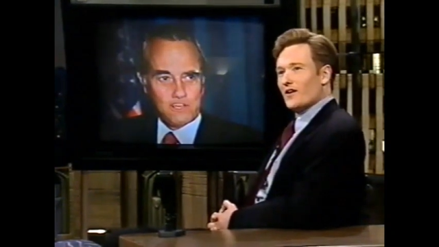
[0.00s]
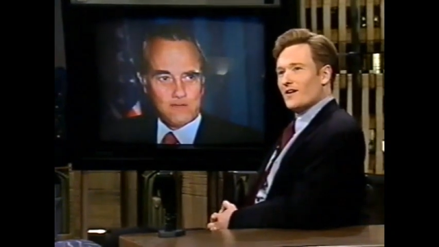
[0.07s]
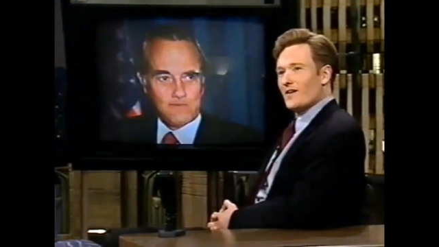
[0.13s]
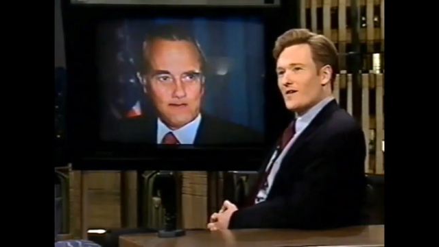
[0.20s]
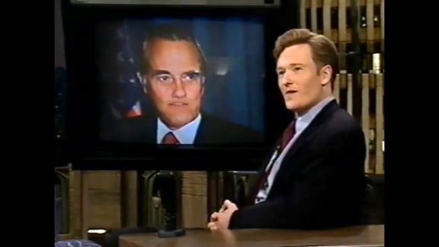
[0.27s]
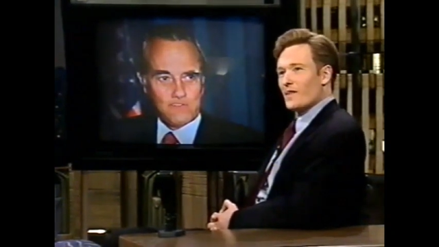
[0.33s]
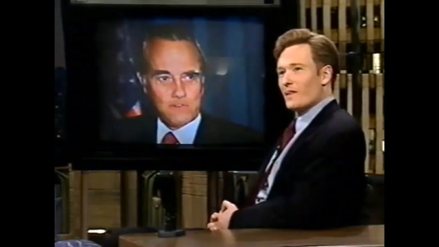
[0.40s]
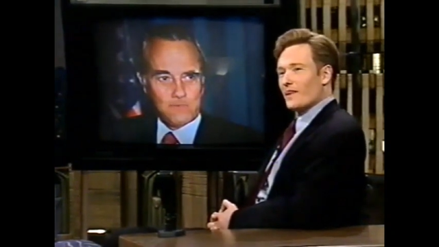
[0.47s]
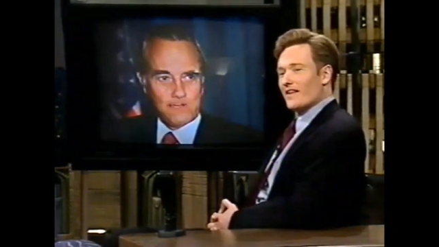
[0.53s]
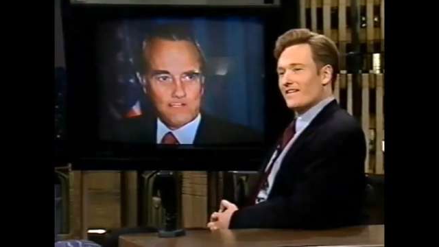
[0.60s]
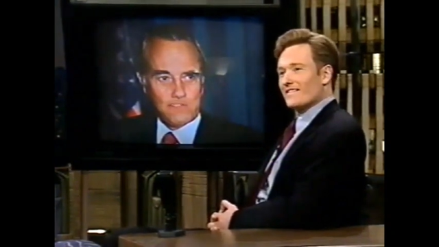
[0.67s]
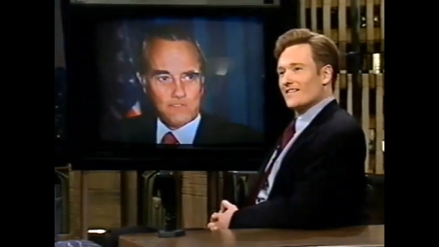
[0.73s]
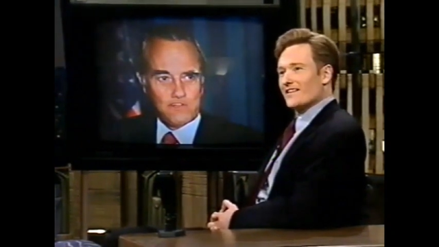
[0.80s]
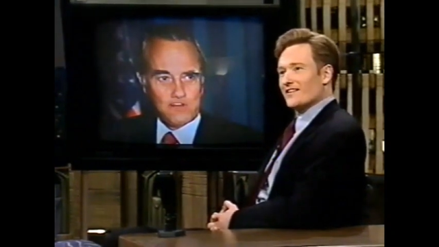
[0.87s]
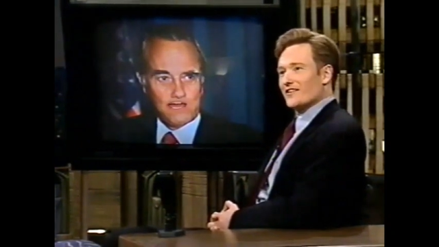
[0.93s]
Speaker 1: about the debates.
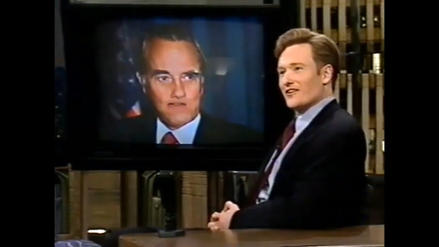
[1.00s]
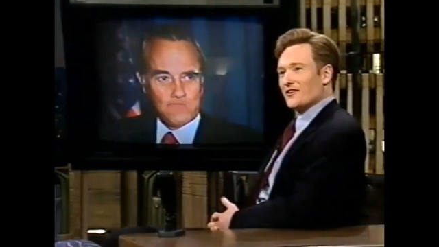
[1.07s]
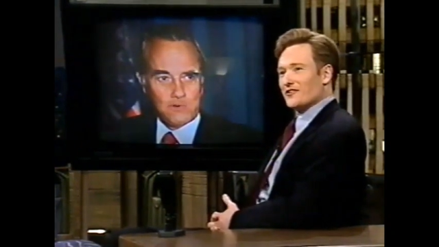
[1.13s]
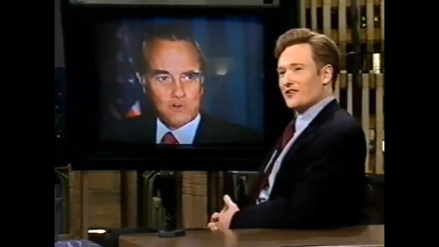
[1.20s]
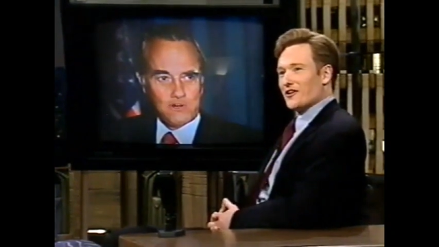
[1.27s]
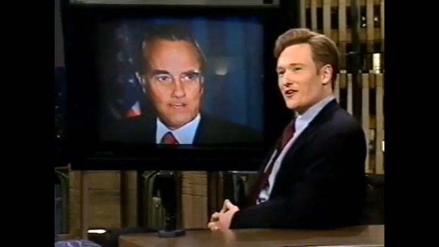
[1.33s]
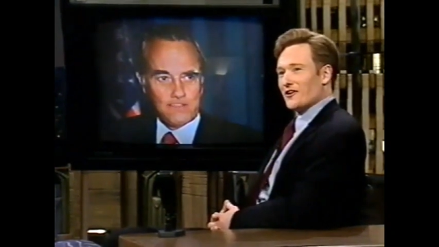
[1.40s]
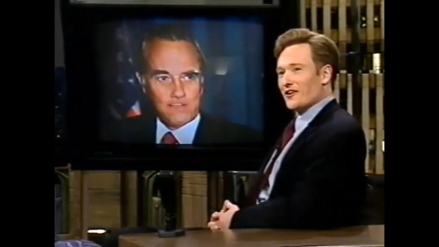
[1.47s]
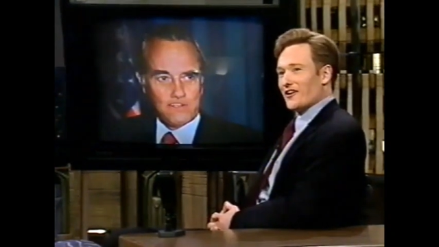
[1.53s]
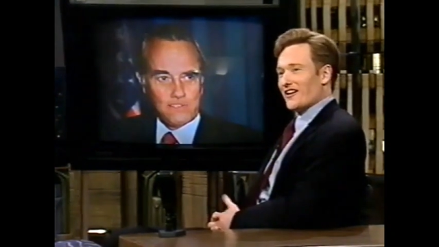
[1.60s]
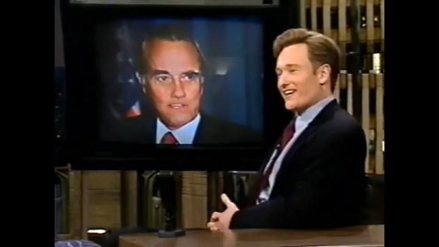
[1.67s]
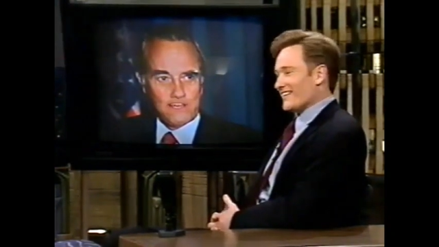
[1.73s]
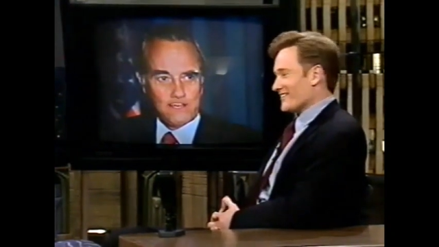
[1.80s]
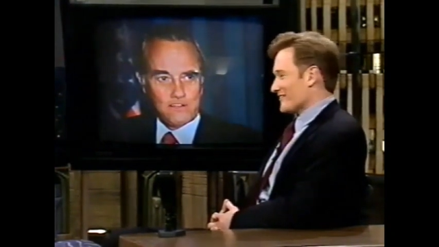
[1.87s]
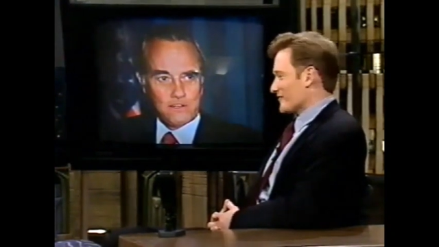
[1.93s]
They're not booing, they're
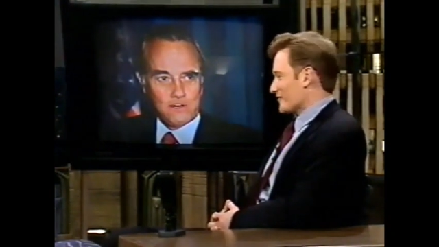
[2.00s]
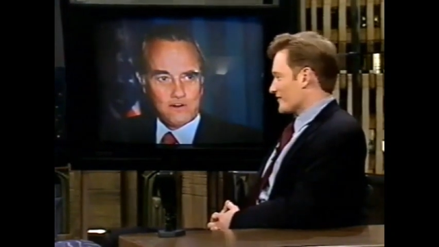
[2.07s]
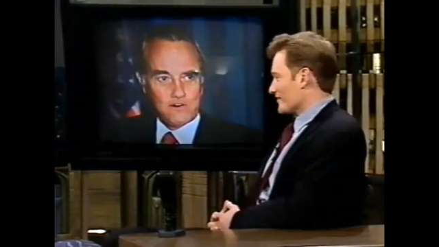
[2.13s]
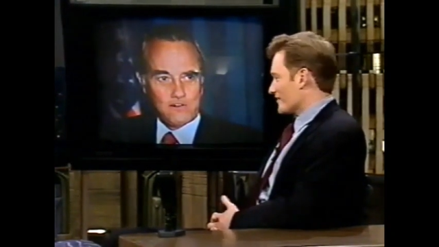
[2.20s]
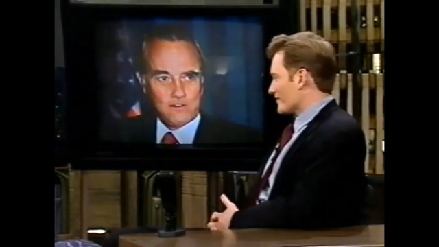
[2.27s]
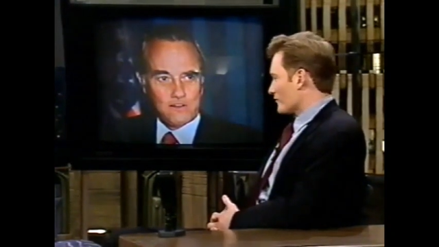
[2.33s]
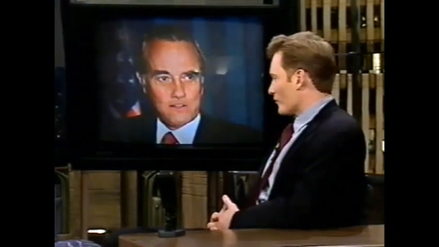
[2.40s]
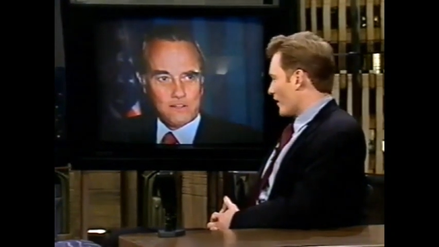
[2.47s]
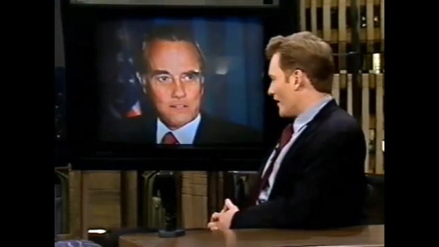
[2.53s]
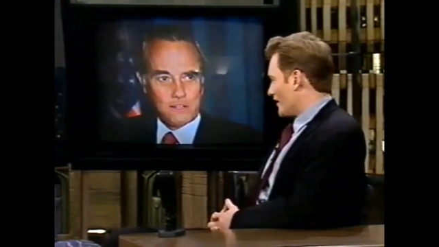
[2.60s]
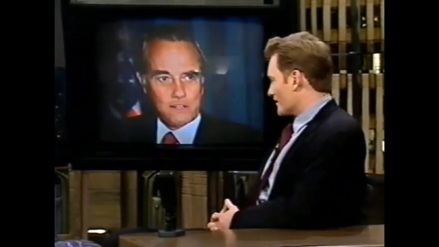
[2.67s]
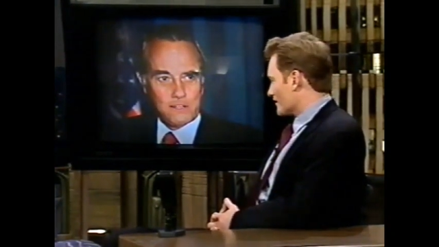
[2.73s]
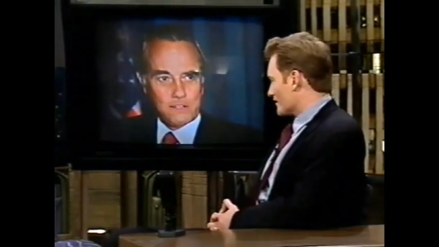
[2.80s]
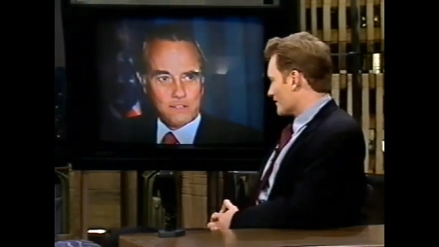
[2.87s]
saying Dole. What?